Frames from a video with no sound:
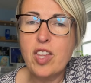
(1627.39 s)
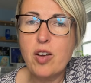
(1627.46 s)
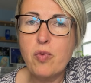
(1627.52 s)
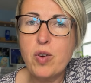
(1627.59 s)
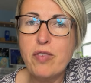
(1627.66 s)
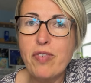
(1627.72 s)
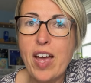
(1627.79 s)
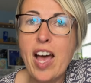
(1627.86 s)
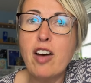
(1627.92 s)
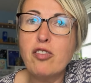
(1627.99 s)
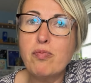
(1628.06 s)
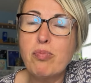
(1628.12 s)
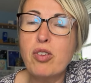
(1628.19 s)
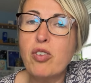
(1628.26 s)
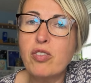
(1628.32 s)
that we've
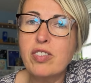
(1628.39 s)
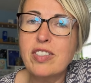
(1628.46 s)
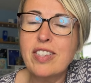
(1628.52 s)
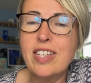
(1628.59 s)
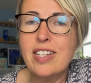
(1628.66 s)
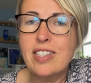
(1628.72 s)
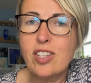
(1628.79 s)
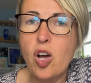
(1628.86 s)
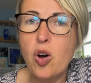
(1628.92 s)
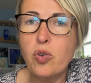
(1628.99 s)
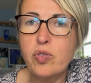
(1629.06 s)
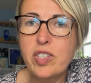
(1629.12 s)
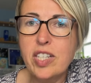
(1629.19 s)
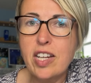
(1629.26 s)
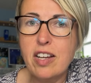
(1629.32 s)
held blocked that is
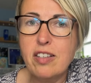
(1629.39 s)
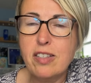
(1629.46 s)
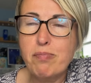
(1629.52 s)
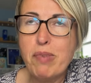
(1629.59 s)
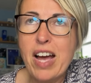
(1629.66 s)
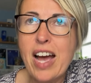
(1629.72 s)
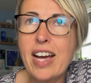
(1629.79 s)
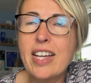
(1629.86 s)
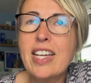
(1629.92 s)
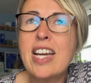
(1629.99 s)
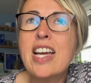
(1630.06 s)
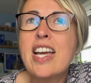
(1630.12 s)
holding us back.